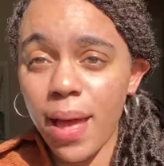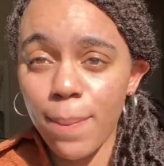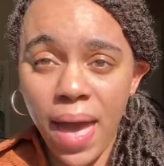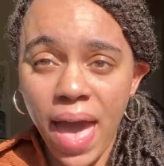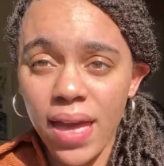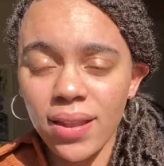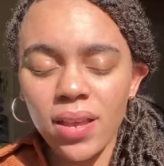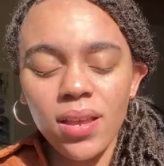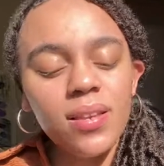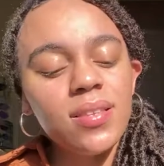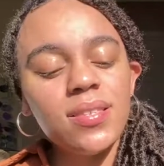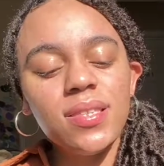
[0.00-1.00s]

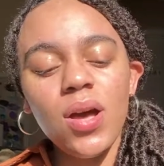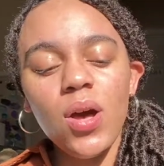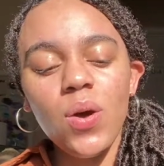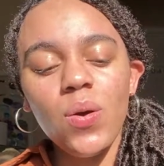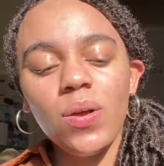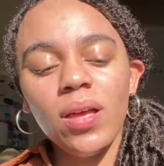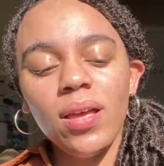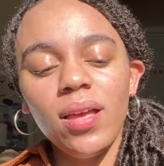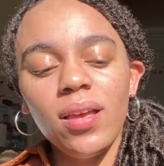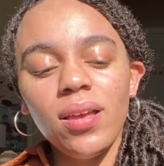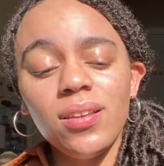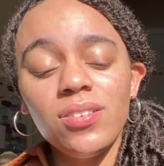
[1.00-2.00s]
bad. So
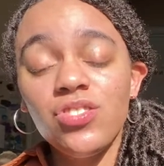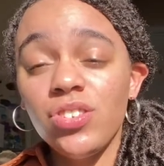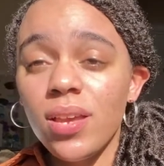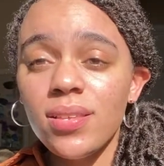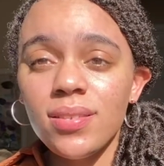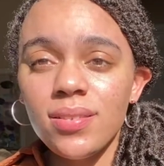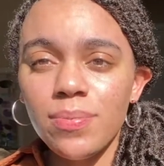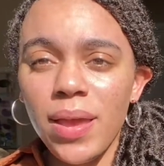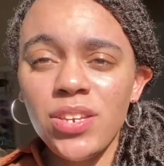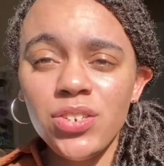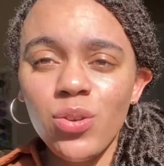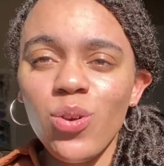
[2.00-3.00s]
just
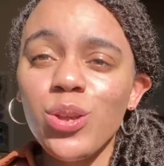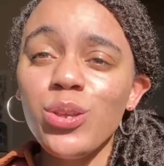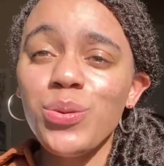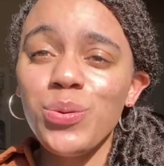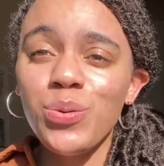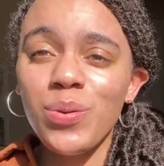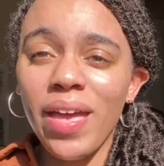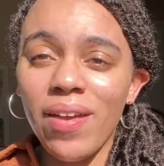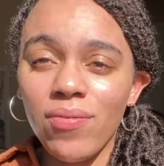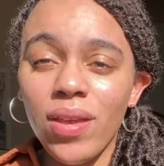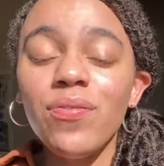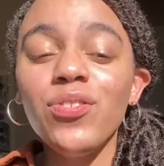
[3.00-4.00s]
make sure you,
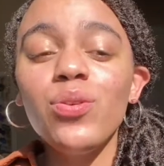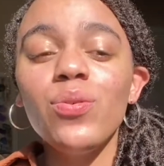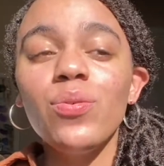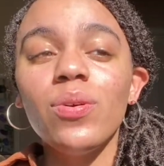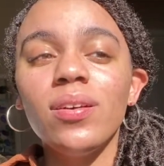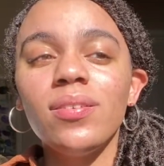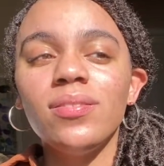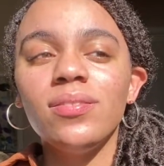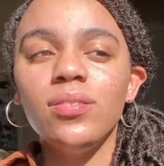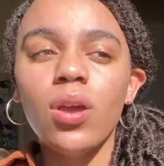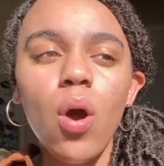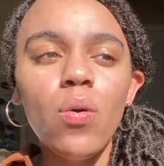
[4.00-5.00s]
and if you
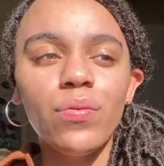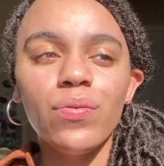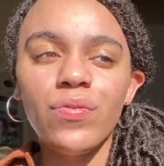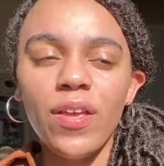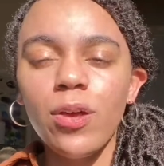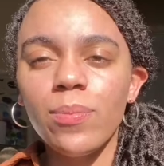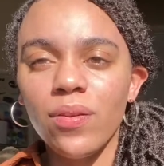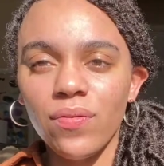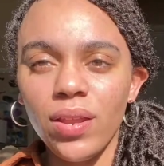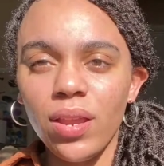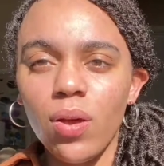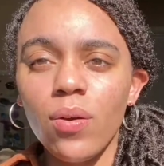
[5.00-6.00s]
don't film your
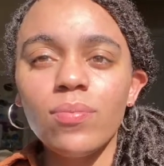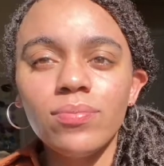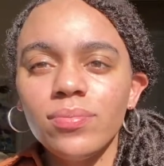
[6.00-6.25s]
video,